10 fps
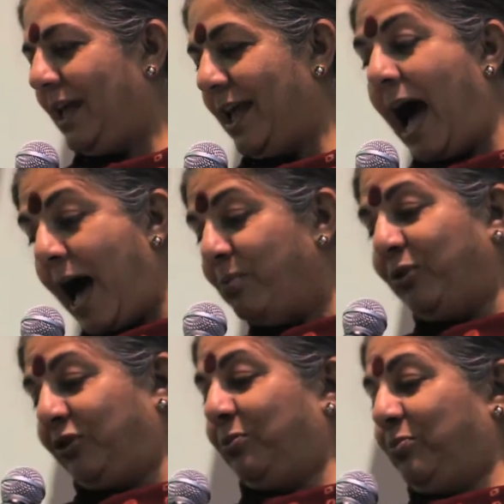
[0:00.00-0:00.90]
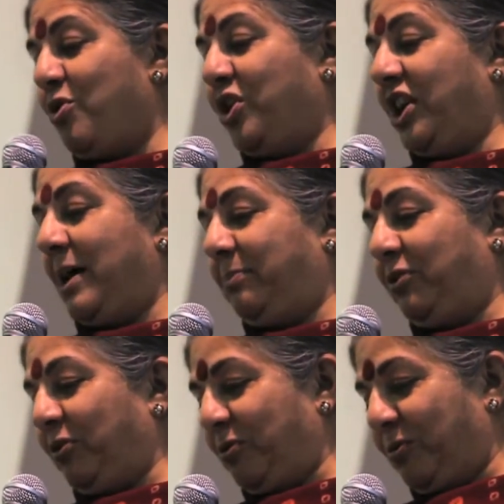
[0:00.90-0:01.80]
I was woken up
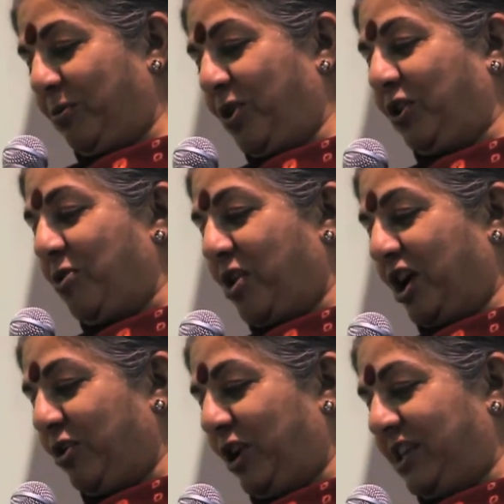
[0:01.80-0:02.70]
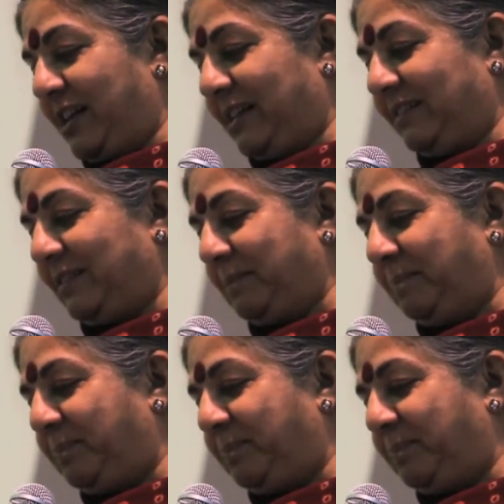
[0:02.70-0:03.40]
to what Coca-Cola does